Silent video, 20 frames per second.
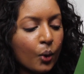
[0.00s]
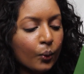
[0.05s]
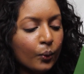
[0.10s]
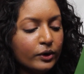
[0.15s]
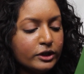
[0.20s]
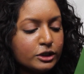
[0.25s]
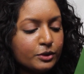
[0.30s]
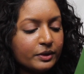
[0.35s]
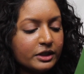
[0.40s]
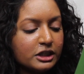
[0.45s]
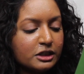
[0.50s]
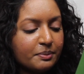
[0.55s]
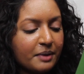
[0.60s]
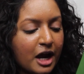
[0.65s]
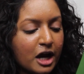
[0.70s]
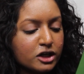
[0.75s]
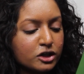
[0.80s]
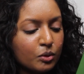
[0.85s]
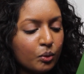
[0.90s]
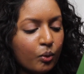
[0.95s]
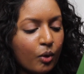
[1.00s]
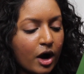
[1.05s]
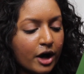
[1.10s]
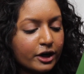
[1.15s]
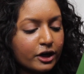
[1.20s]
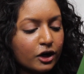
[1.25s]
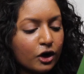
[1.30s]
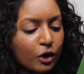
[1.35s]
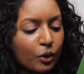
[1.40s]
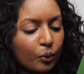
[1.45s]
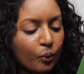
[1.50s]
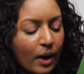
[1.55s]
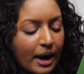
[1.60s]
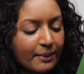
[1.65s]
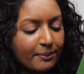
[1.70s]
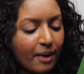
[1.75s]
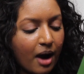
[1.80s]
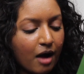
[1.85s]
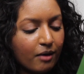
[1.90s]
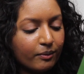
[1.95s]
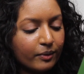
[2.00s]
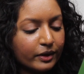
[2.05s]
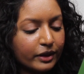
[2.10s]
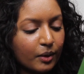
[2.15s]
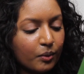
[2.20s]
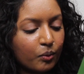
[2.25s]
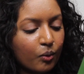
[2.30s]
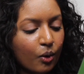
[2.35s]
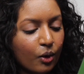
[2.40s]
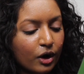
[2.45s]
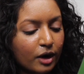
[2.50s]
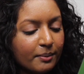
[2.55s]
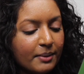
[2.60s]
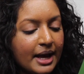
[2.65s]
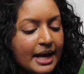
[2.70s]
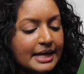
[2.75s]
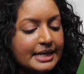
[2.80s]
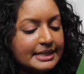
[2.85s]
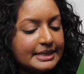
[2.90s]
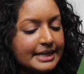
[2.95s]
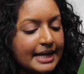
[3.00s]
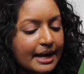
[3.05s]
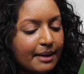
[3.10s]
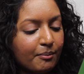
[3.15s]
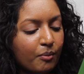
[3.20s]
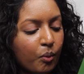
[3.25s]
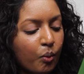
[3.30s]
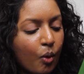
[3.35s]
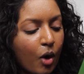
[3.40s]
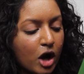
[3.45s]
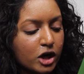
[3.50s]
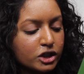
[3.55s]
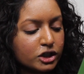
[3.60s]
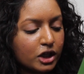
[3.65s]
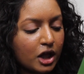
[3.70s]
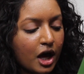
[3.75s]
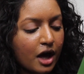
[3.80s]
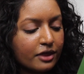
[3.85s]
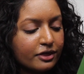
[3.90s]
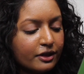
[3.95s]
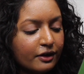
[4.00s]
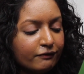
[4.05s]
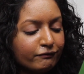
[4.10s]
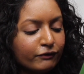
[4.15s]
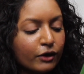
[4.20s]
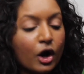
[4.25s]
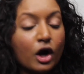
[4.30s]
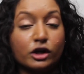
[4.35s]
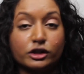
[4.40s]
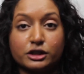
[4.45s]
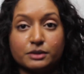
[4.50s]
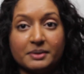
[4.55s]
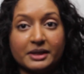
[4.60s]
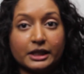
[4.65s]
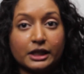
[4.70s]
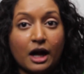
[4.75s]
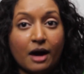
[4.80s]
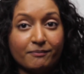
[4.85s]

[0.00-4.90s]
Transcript: Rinse with a splash of water or wipe off with a warm, damp washcloth for ultimate